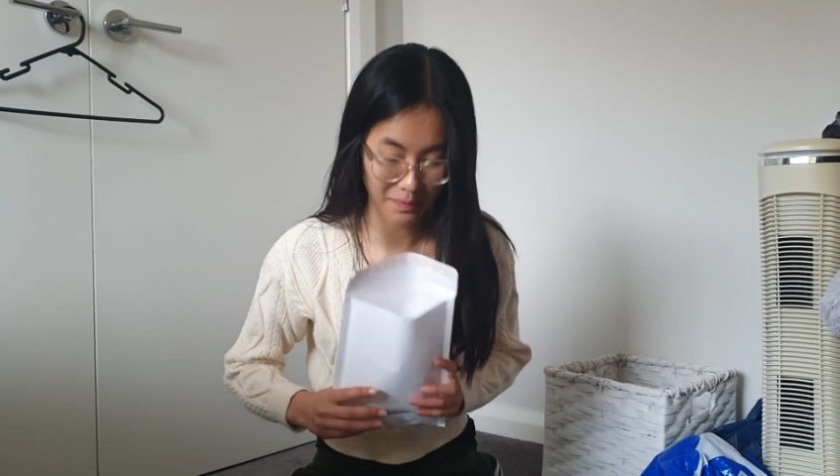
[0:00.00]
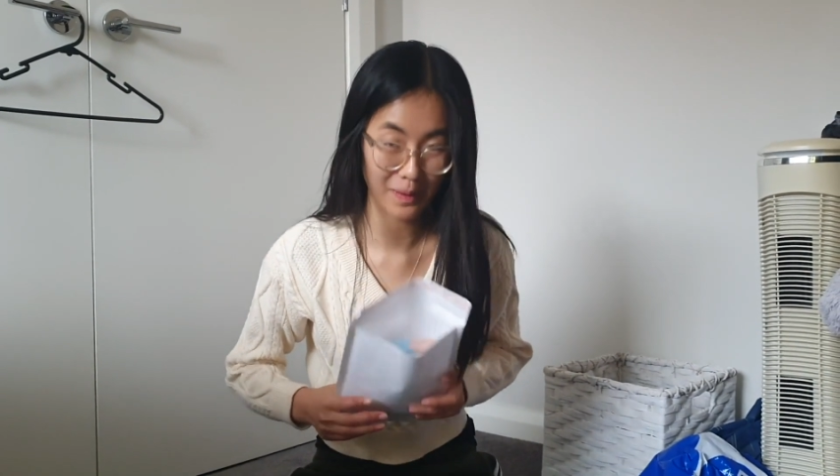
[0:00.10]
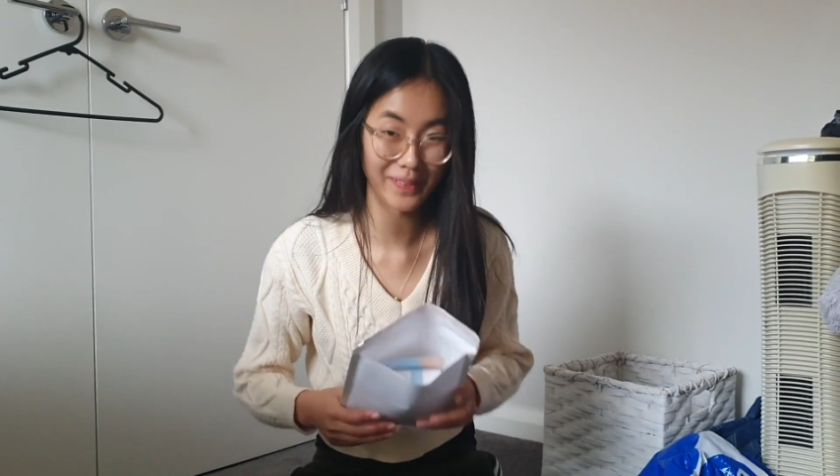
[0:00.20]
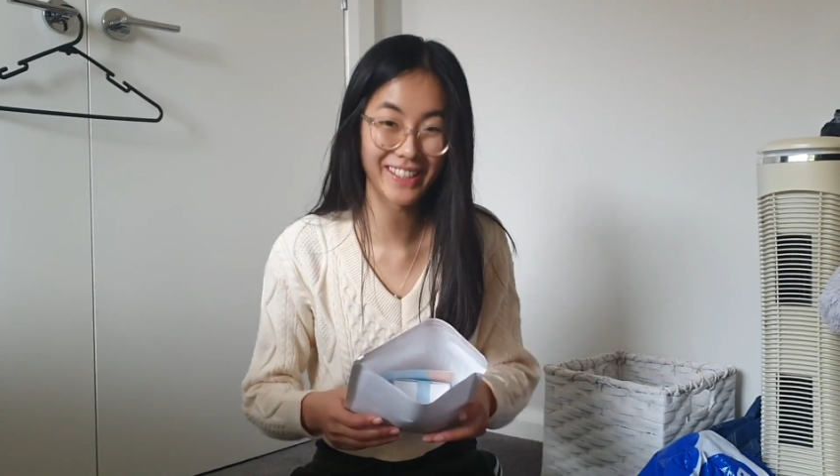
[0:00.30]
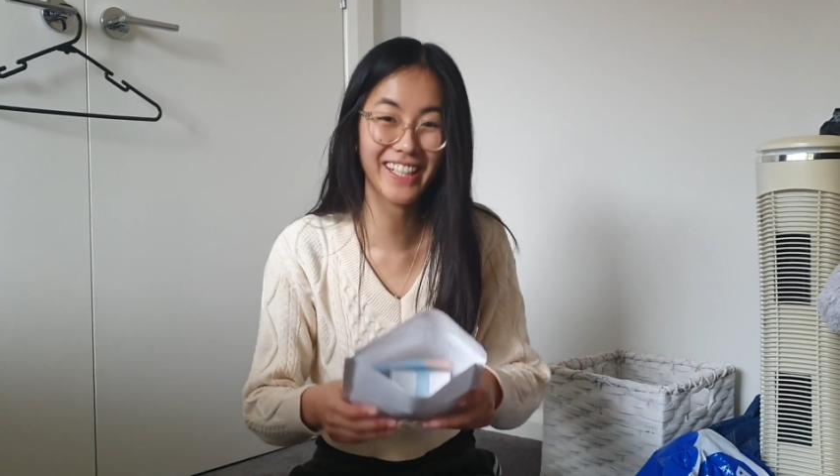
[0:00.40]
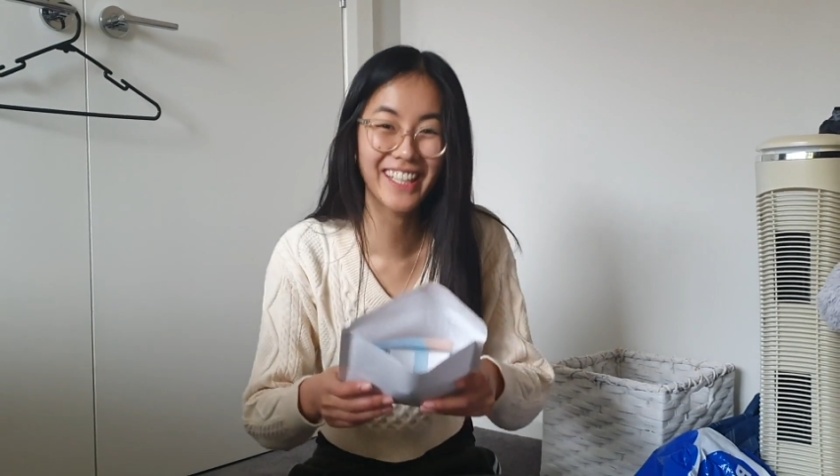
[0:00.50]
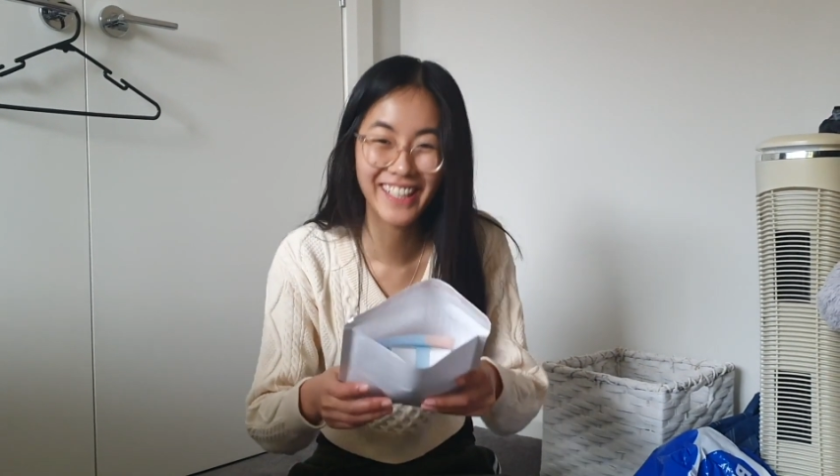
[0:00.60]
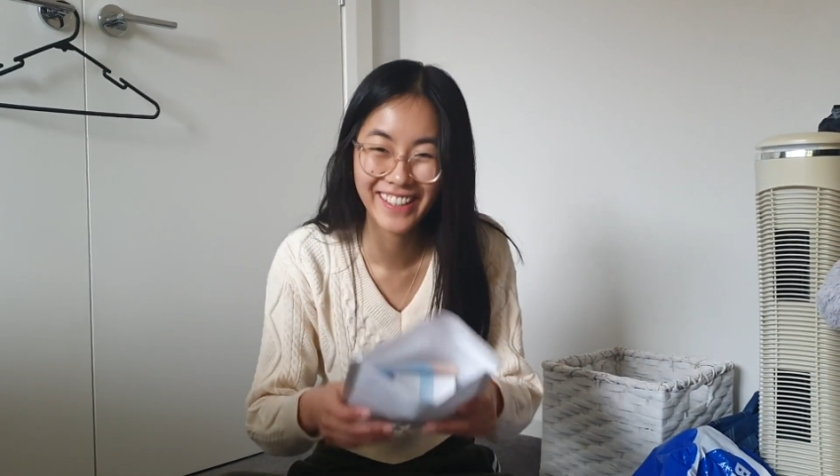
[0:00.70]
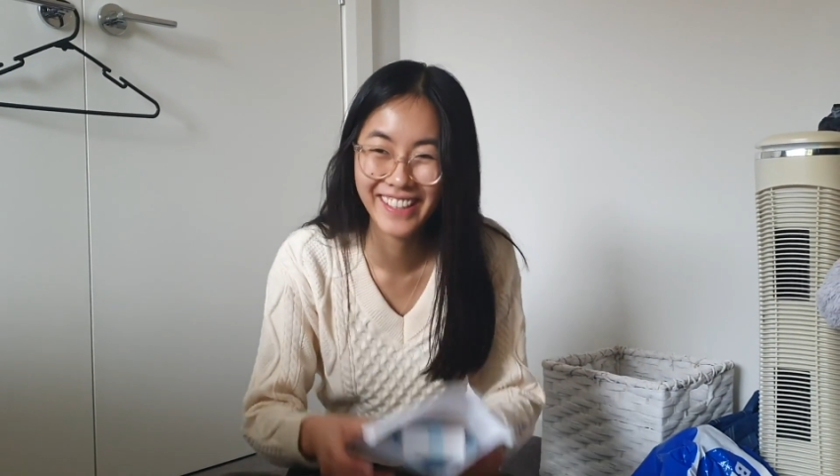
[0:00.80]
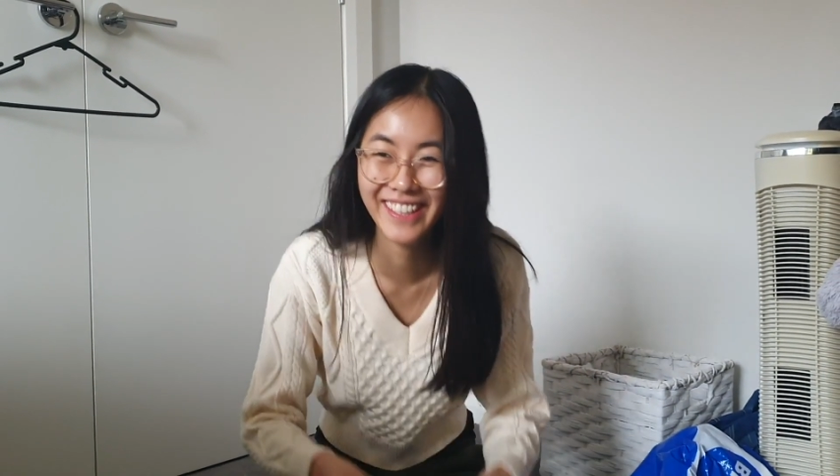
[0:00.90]
moment,
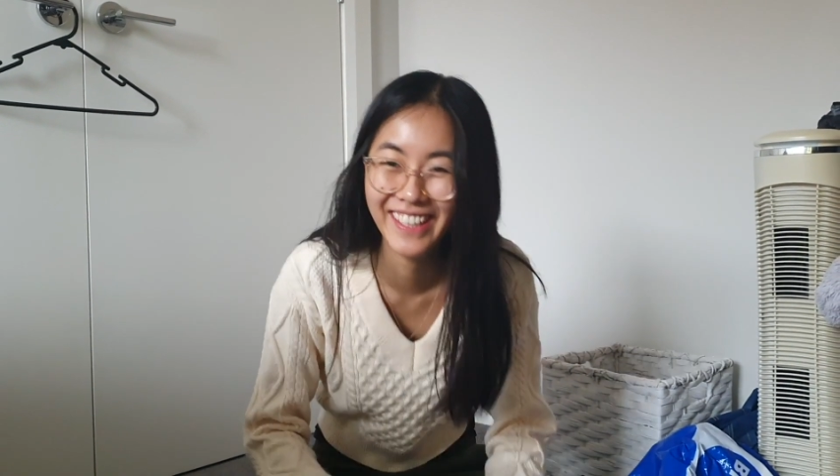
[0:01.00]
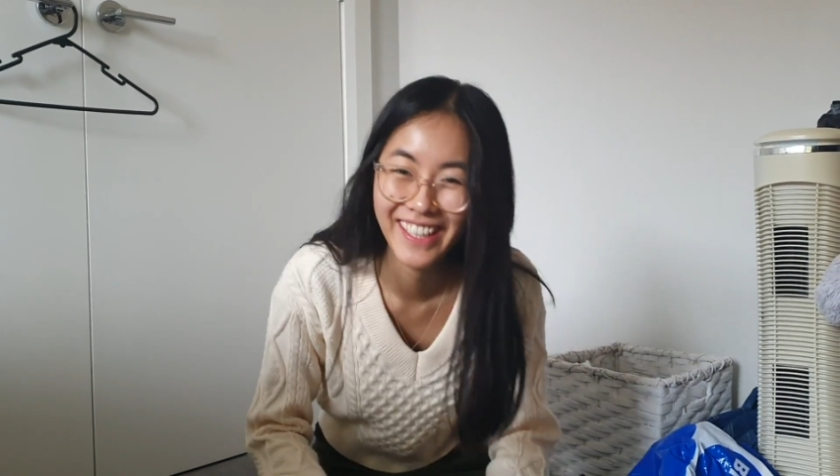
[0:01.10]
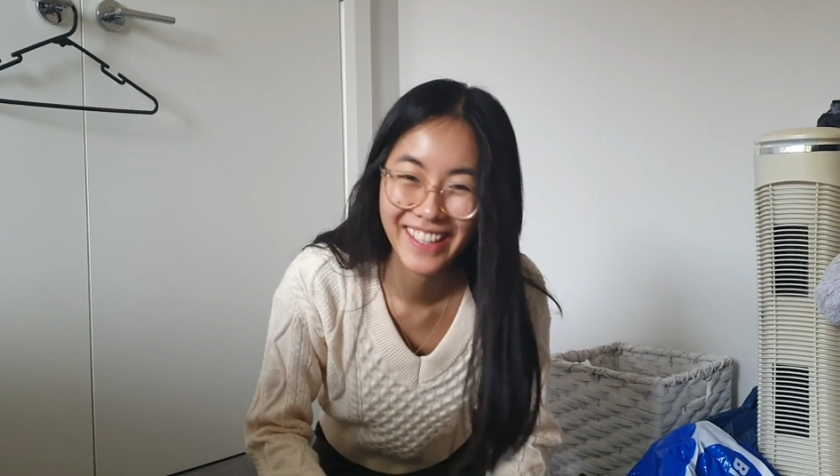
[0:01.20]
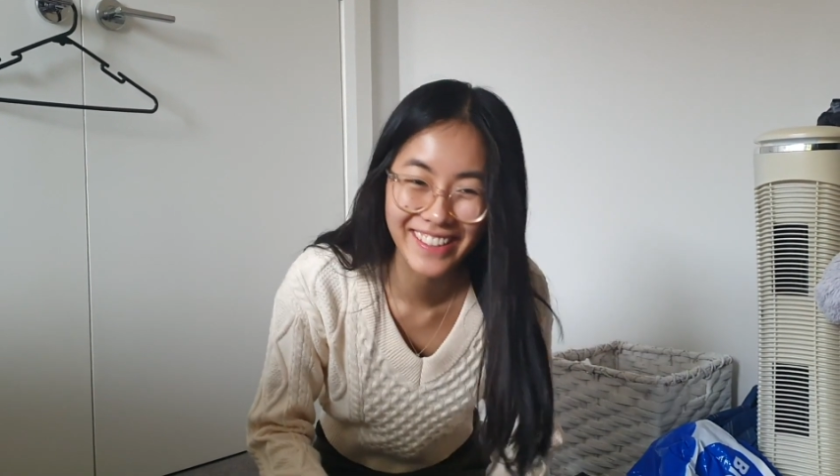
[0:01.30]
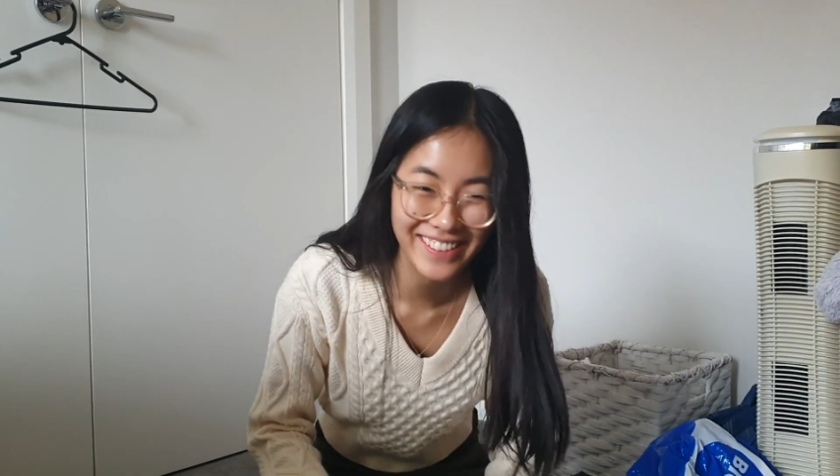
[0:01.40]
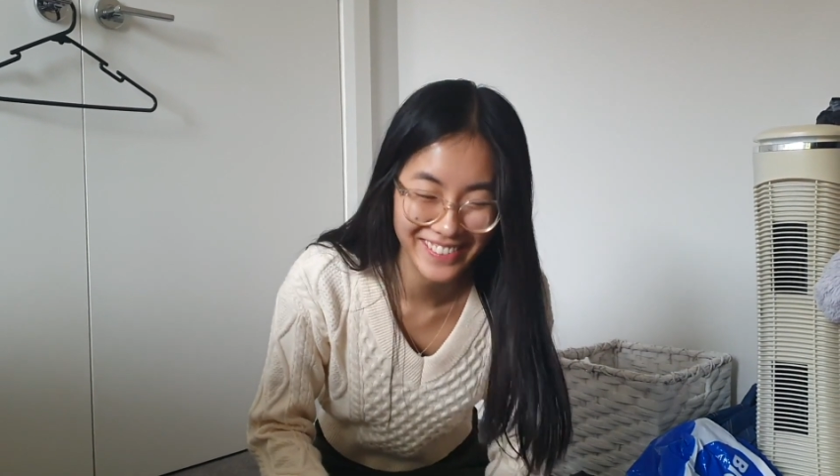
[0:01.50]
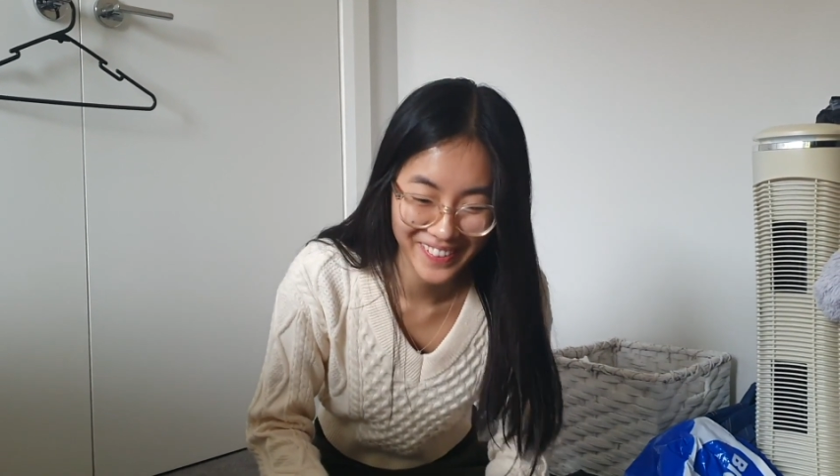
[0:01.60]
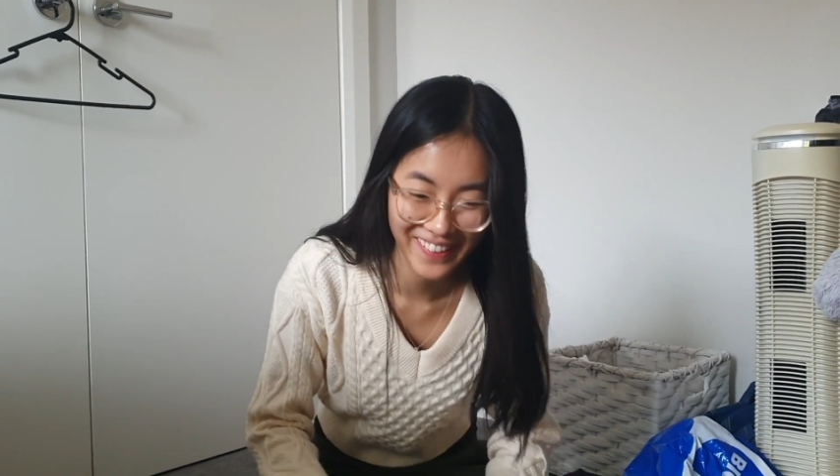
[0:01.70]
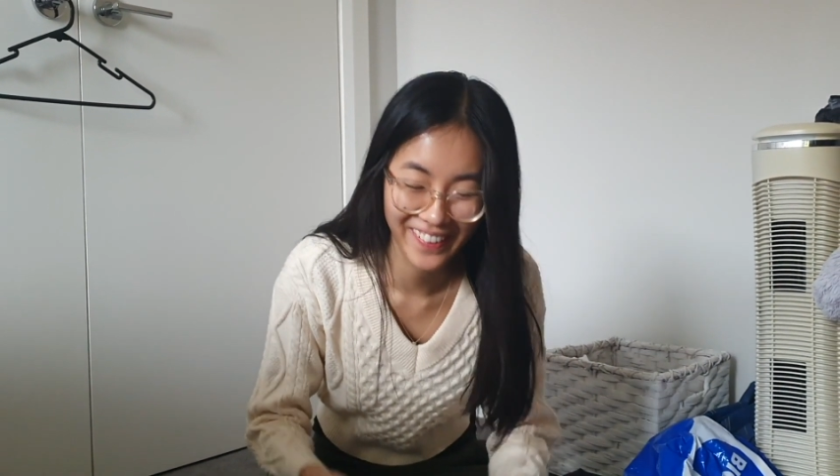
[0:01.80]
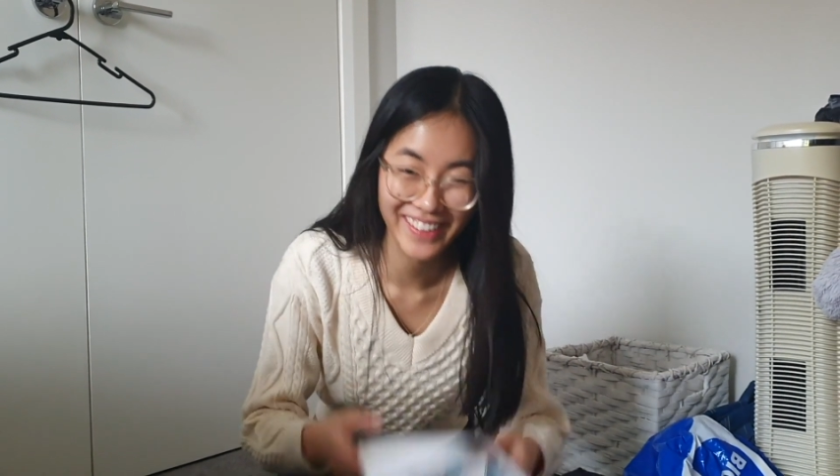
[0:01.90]
because why
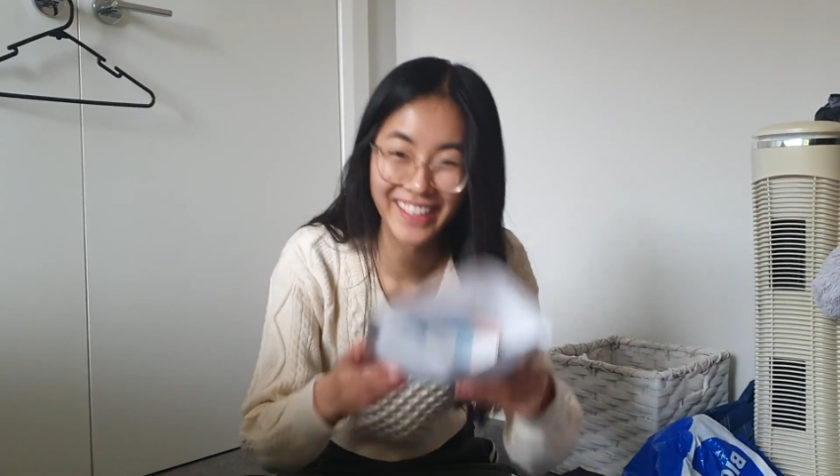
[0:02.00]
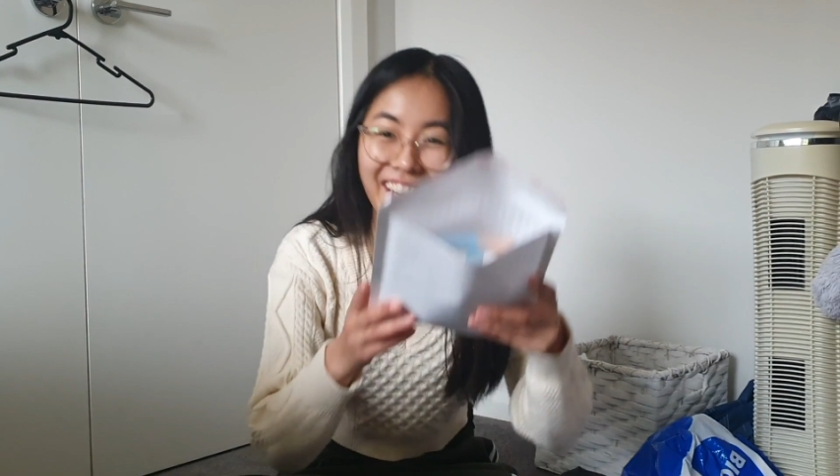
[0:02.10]
not?